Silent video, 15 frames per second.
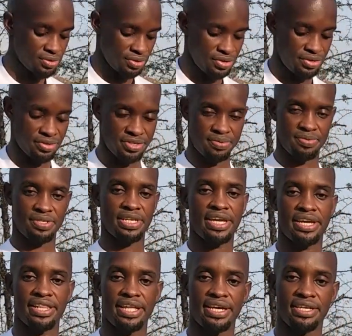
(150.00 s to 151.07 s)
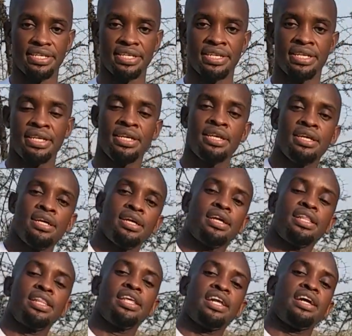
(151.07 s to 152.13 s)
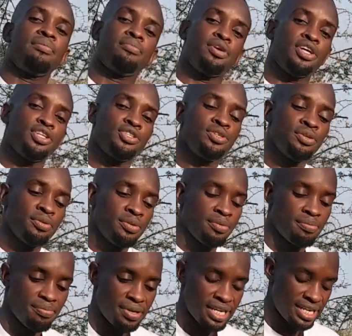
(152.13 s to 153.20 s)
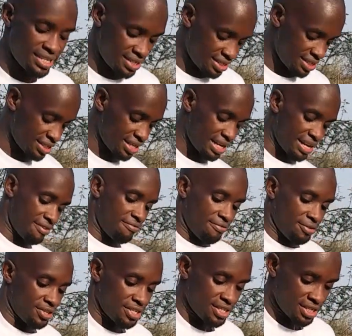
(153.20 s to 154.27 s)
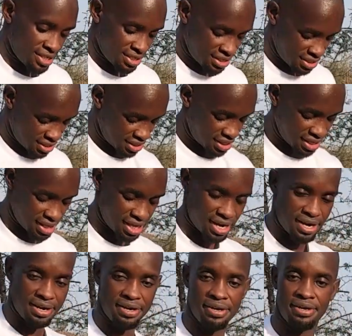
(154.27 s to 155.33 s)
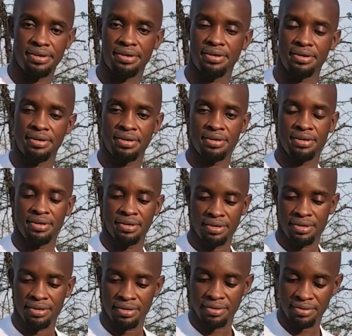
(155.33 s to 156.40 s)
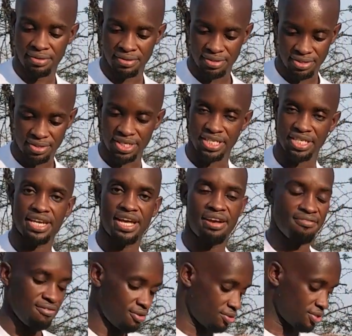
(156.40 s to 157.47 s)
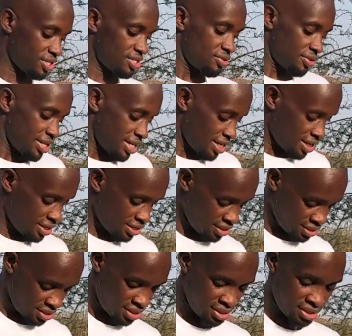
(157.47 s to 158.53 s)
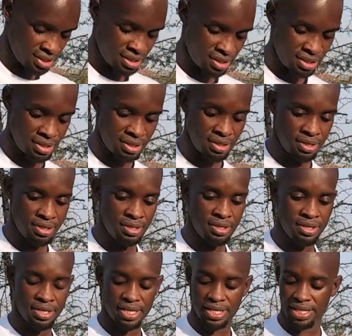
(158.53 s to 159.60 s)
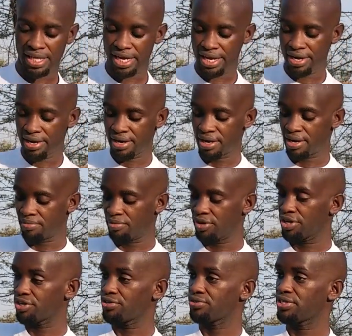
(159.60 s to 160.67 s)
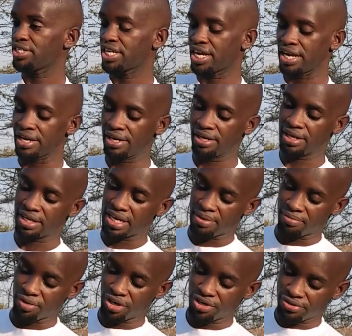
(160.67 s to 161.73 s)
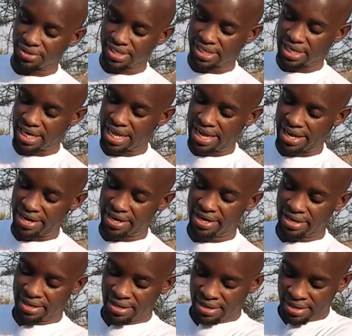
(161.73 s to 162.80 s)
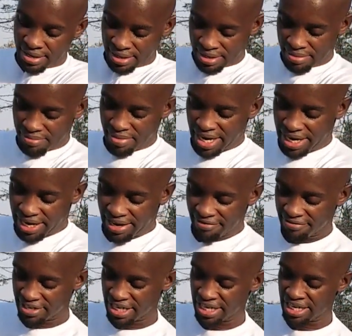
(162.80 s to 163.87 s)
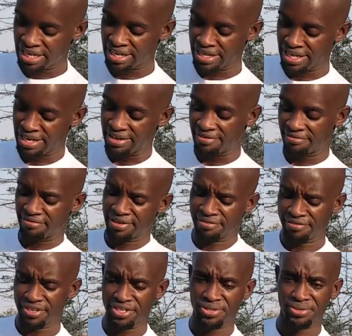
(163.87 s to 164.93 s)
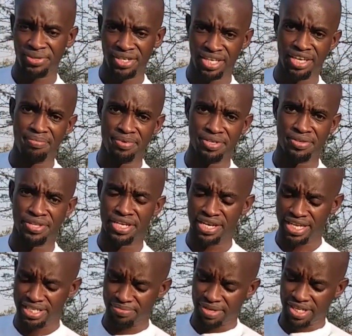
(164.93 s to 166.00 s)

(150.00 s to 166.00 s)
once I have this, I'm going to place the right foot into half lotus, and then we are going to turn. Then I'm going to slide my left palm under the right knee.